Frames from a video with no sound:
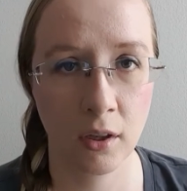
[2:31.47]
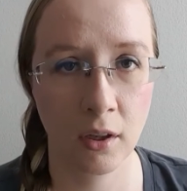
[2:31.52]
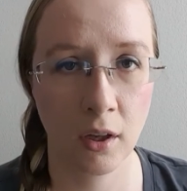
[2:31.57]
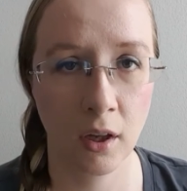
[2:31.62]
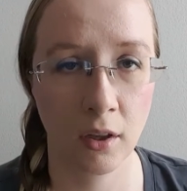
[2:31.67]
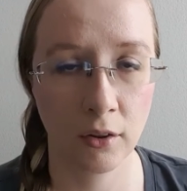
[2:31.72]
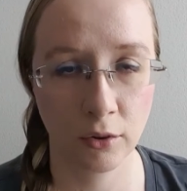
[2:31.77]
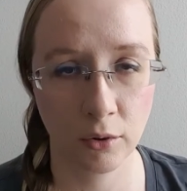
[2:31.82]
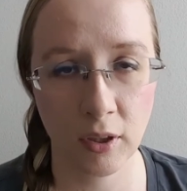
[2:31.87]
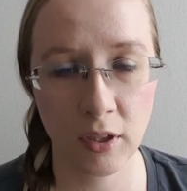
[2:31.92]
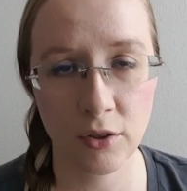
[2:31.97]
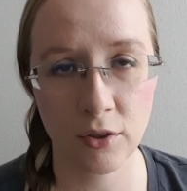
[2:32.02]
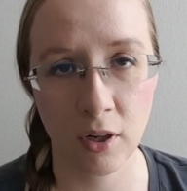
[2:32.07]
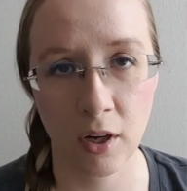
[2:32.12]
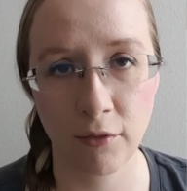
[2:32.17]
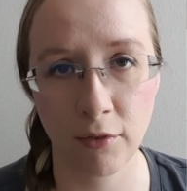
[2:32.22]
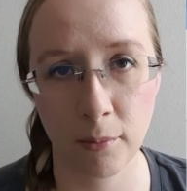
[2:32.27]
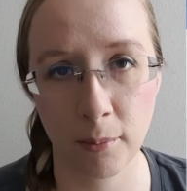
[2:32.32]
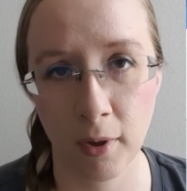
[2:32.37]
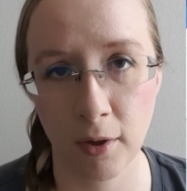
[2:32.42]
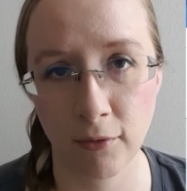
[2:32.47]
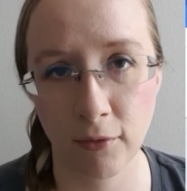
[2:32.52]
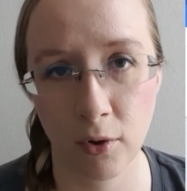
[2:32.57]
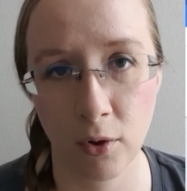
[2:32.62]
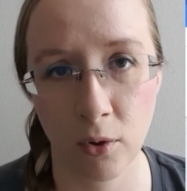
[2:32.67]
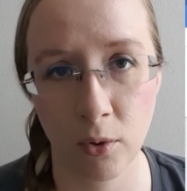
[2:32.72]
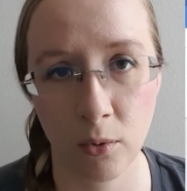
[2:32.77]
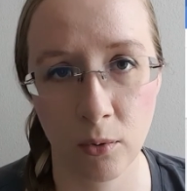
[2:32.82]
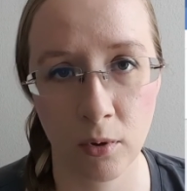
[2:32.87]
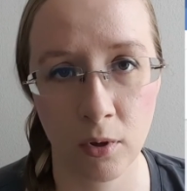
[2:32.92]
a screenshot from my
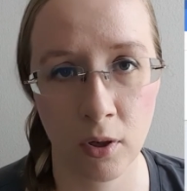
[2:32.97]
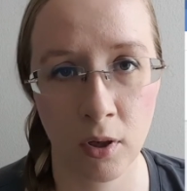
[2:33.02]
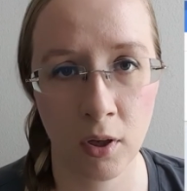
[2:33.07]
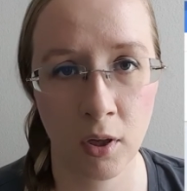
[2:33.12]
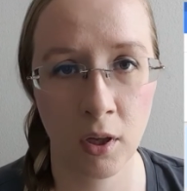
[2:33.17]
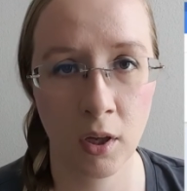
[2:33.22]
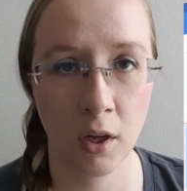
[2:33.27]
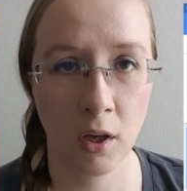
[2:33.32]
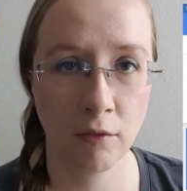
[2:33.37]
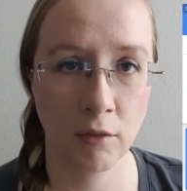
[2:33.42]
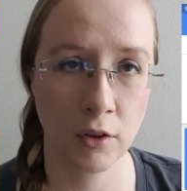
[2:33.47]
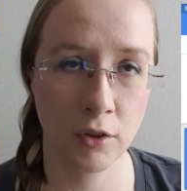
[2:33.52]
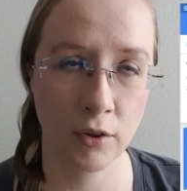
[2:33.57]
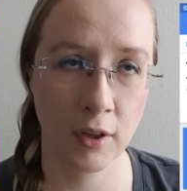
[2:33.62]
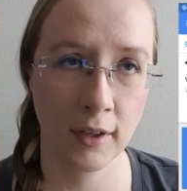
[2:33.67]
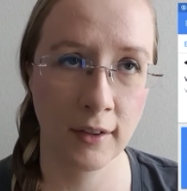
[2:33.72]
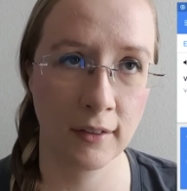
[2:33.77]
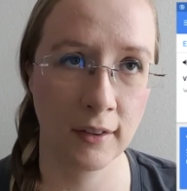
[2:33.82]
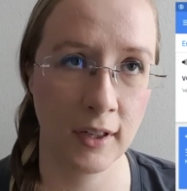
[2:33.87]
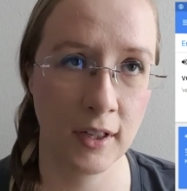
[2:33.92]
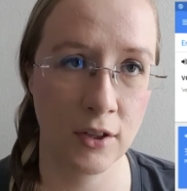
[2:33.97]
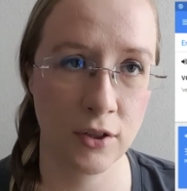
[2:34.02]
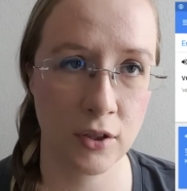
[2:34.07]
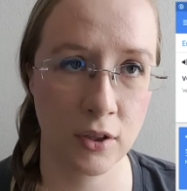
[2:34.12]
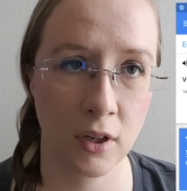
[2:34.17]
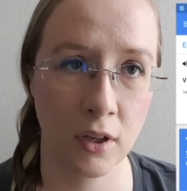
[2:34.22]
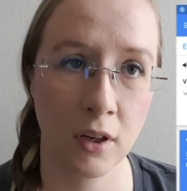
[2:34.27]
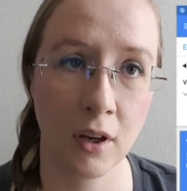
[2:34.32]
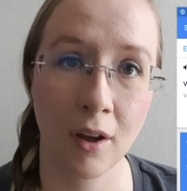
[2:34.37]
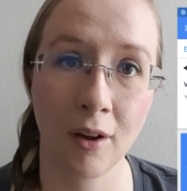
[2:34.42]
phone of a
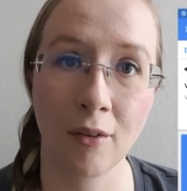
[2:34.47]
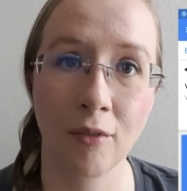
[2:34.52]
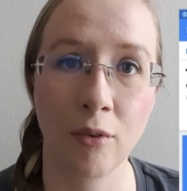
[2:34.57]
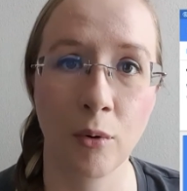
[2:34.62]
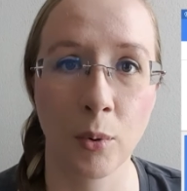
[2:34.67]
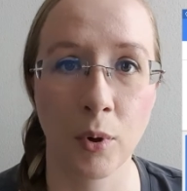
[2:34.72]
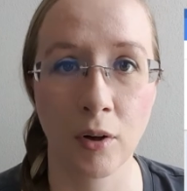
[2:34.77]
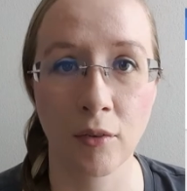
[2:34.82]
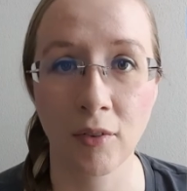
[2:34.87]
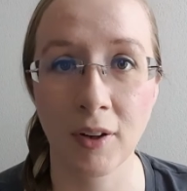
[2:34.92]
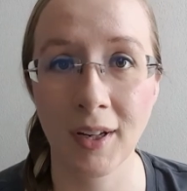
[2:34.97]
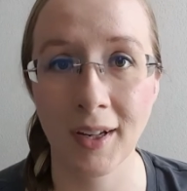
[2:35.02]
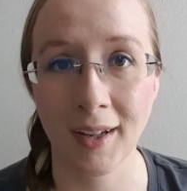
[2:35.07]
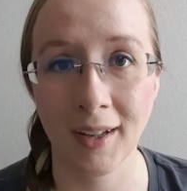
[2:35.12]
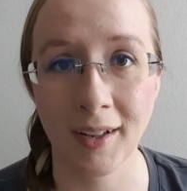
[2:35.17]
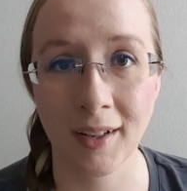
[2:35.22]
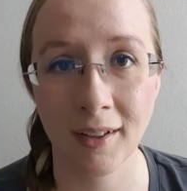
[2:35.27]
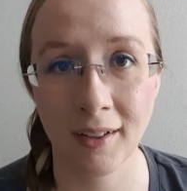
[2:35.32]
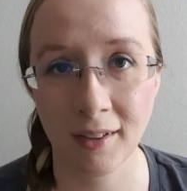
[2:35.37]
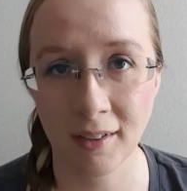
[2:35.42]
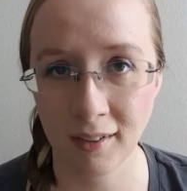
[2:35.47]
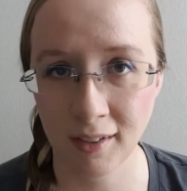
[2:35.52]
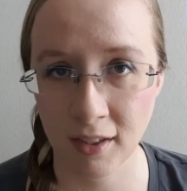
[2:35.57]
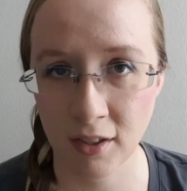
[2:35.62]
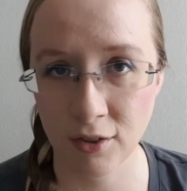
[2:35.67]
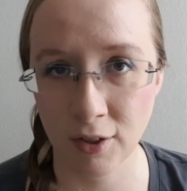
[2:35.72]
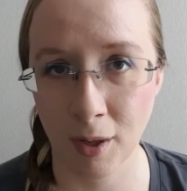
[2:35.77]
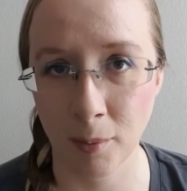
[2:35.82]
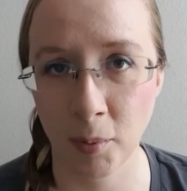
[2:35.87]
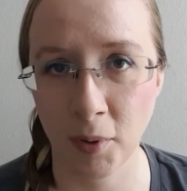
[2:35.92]
translation of the word vegan in
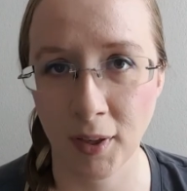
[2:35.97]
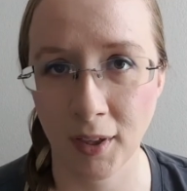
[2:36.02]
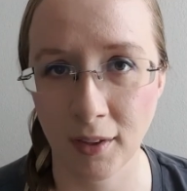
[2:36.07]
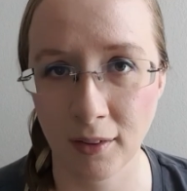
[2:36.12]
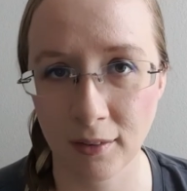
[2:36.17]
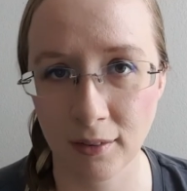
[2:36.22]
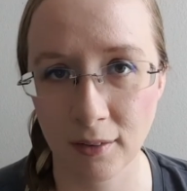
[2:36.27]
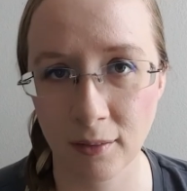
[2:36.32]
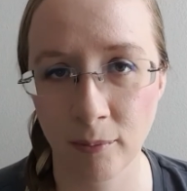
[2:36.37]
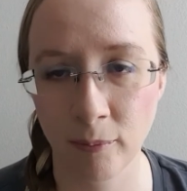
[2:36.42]
Japanese.